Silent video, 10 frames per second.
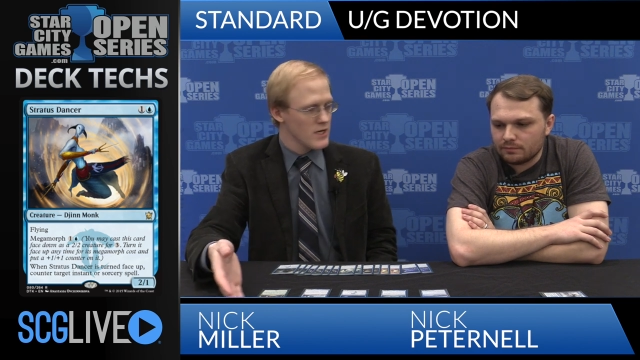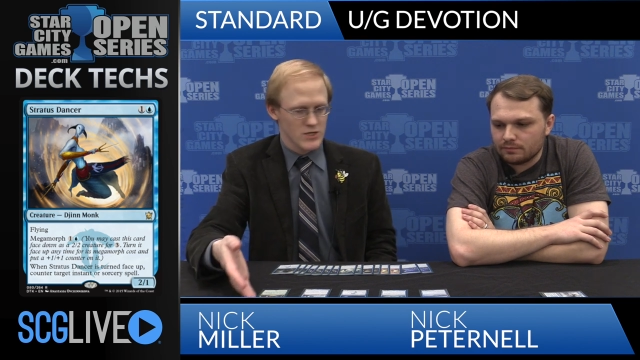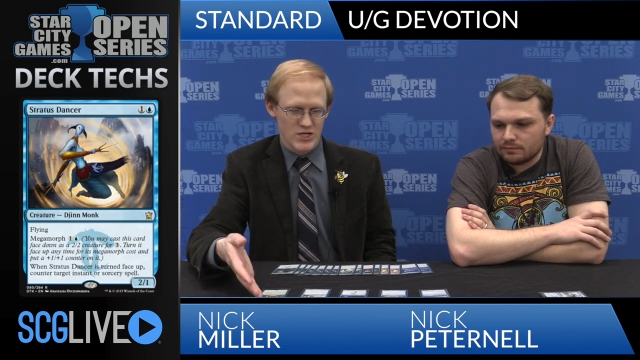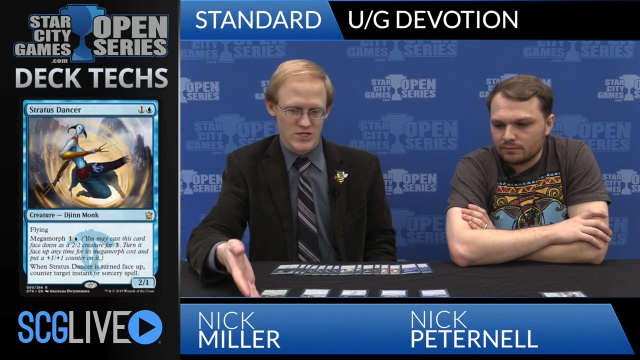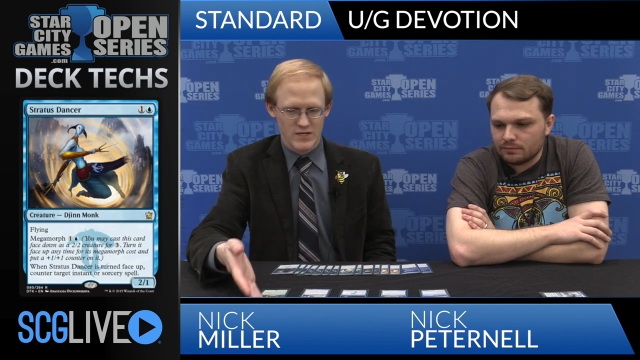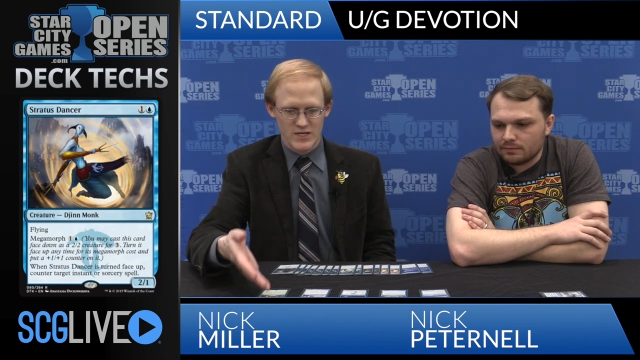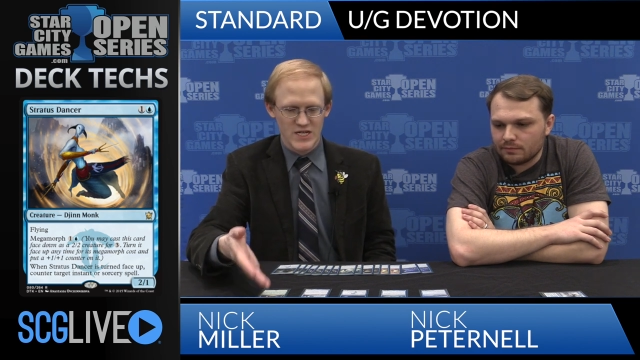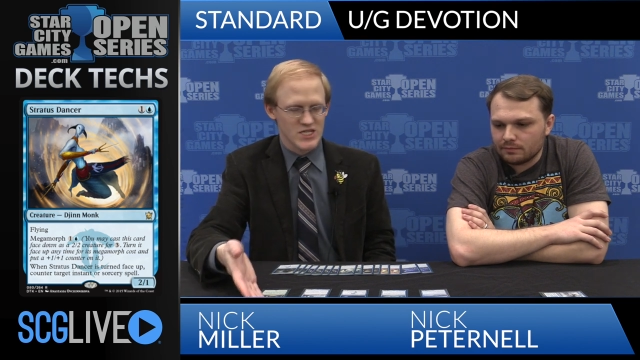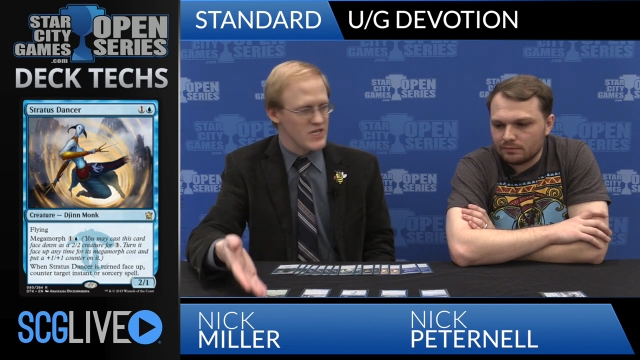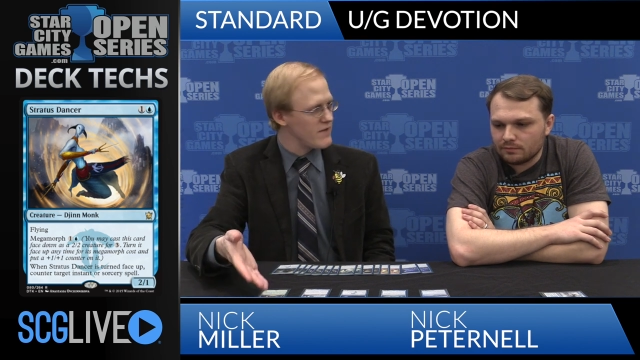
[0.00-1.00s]
Speaker 1: just
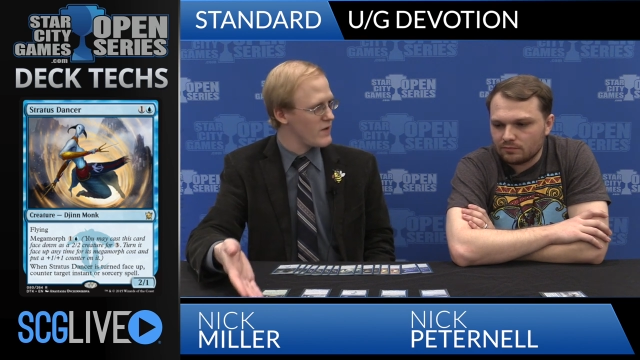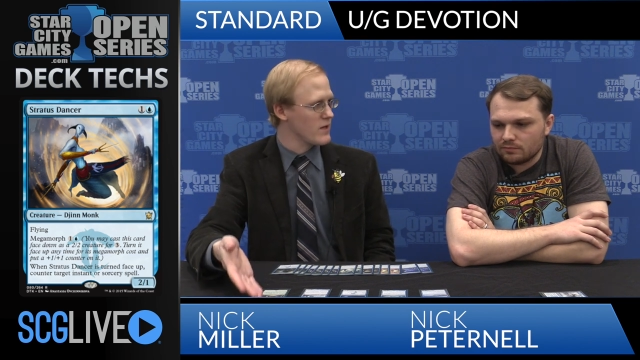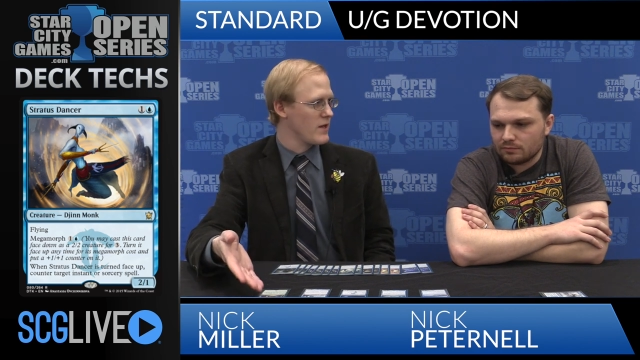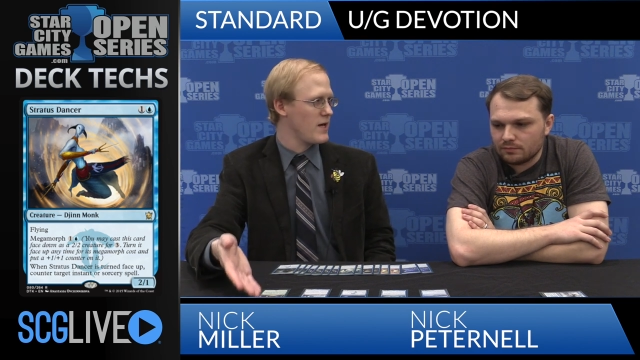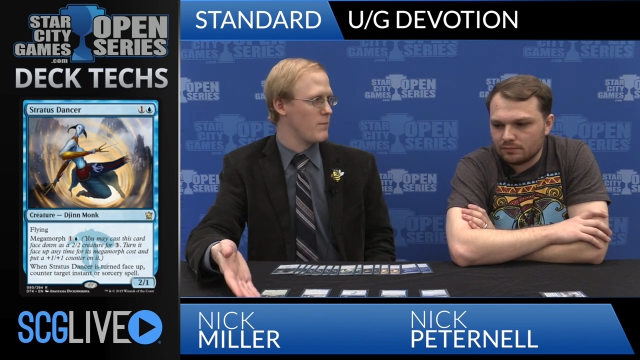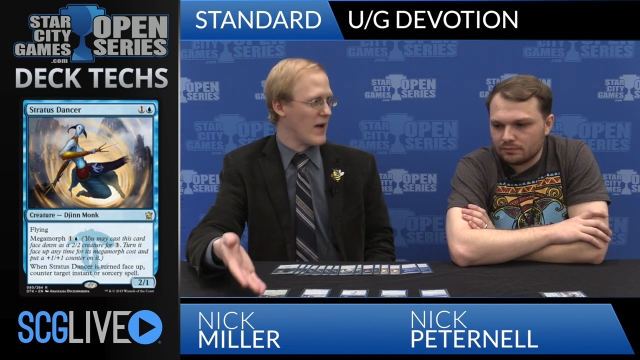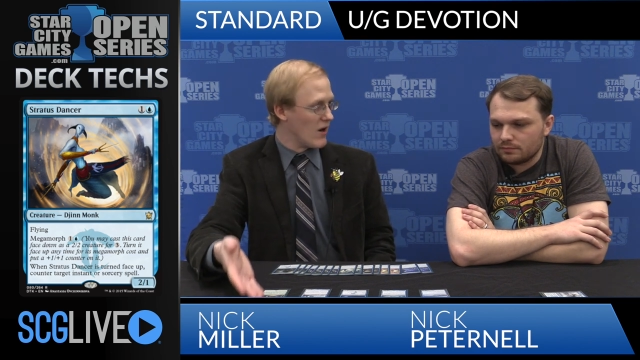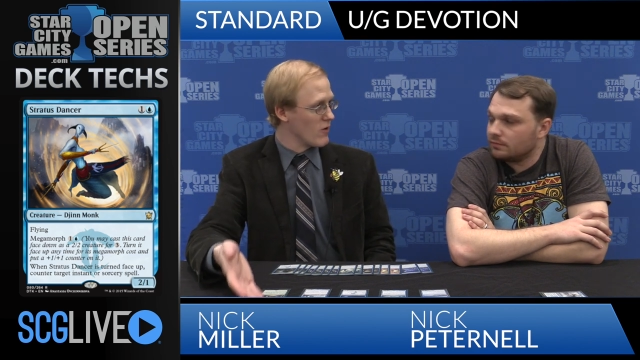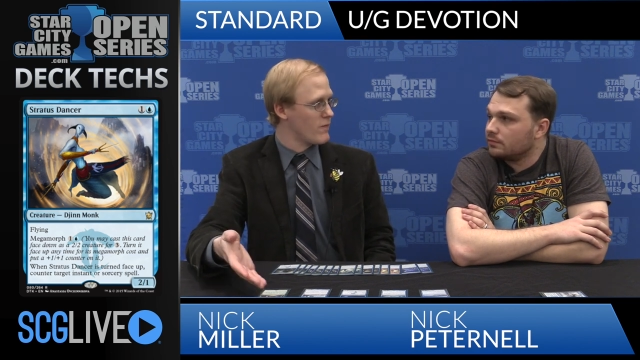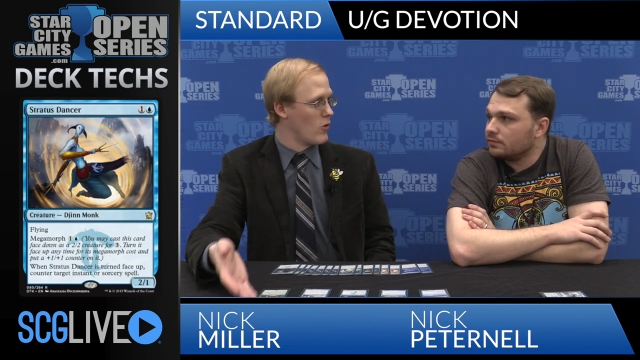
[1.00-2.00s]
deceivingly
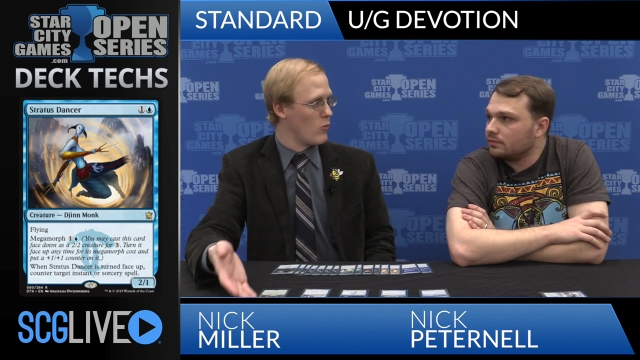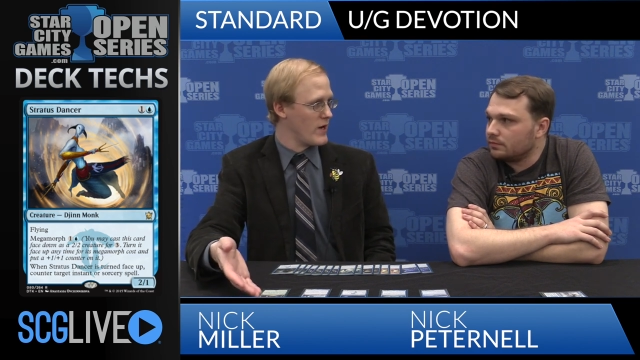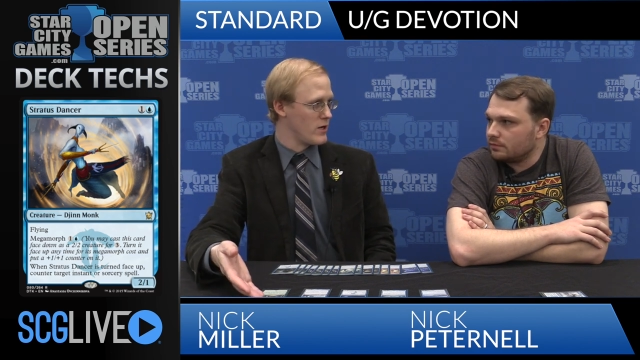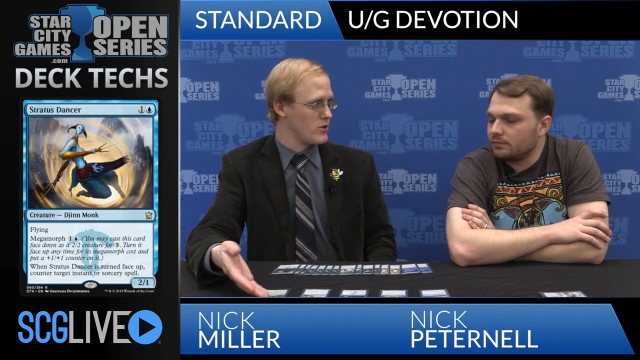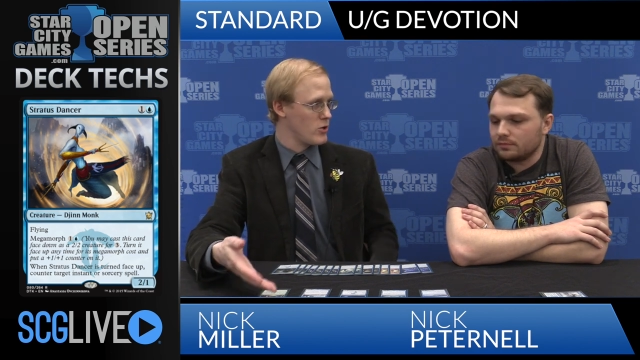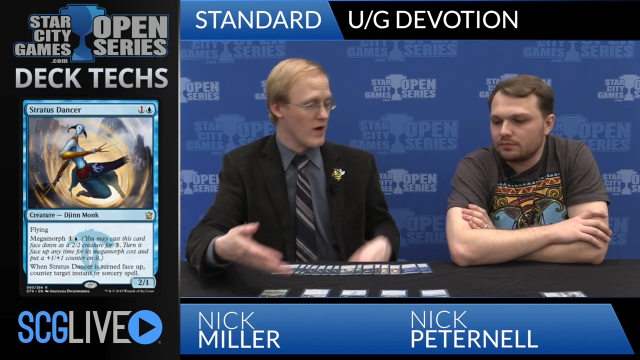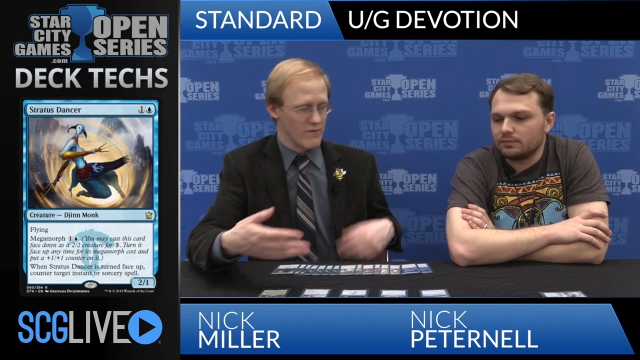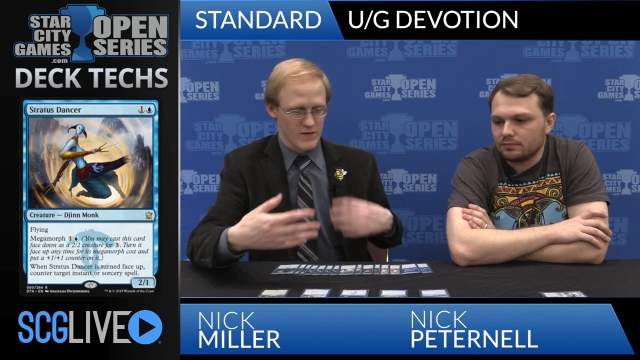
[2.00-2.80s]
powerful when you have